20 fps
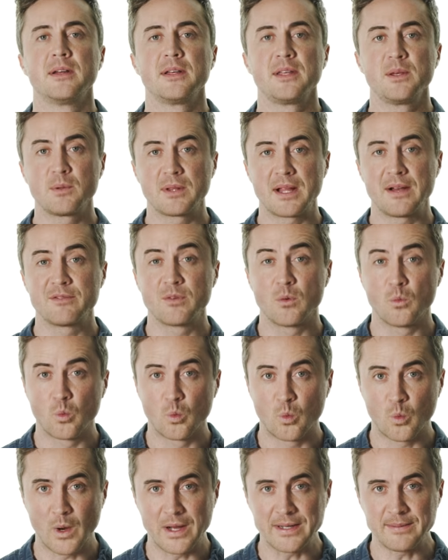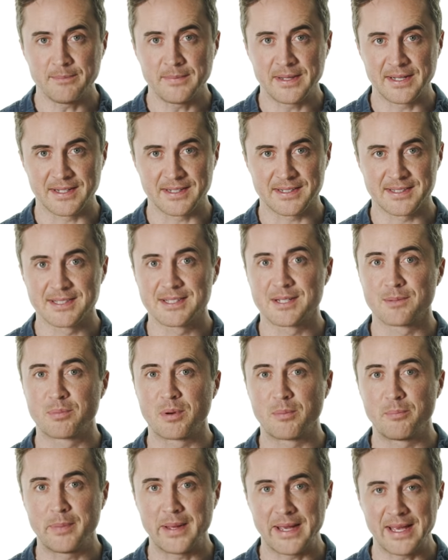You will have one minute to
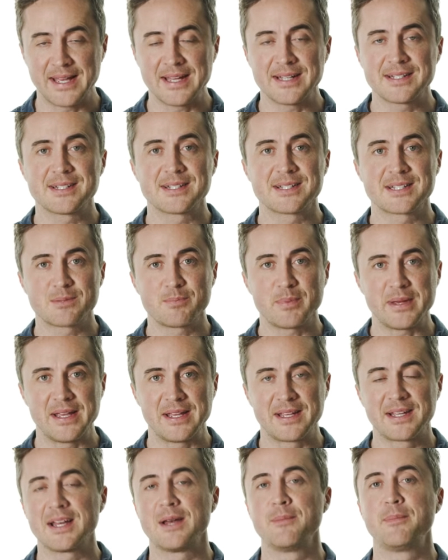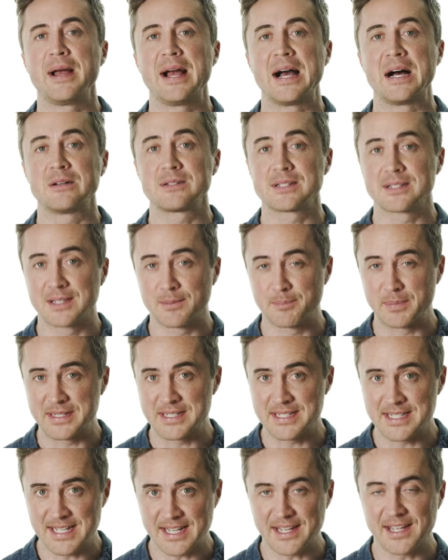prepare to speak about the
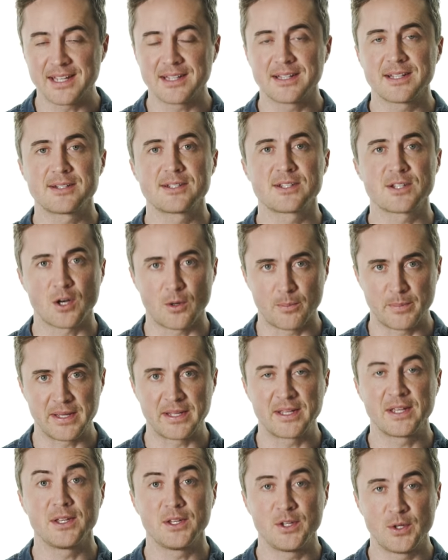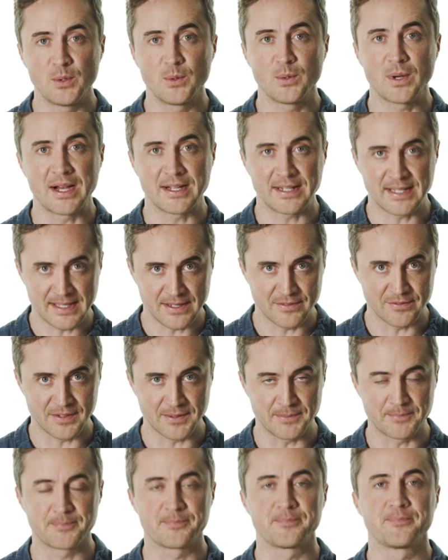particular topic you are given.